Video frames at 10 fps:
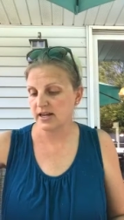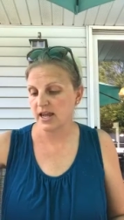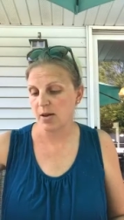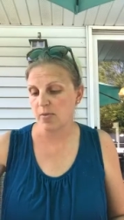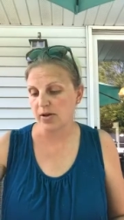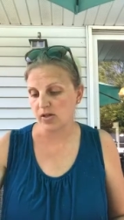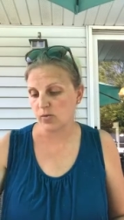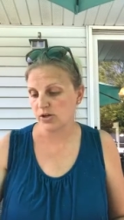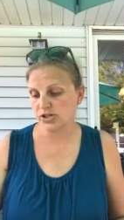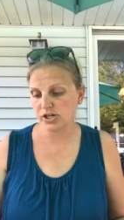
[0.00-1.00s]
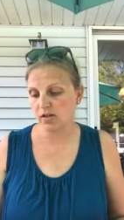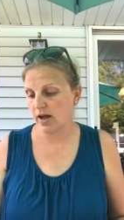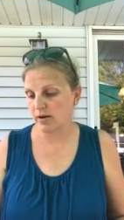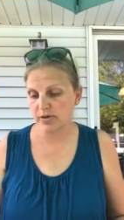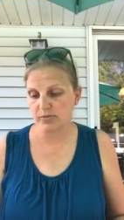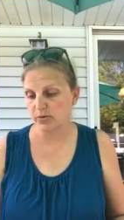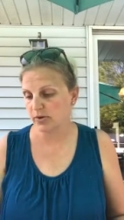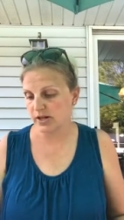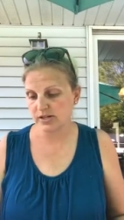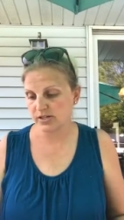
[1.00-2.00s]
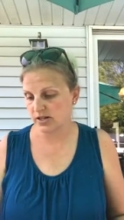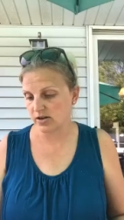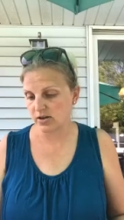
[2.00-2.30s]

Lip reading: and chamomilla, which a lot of people who get into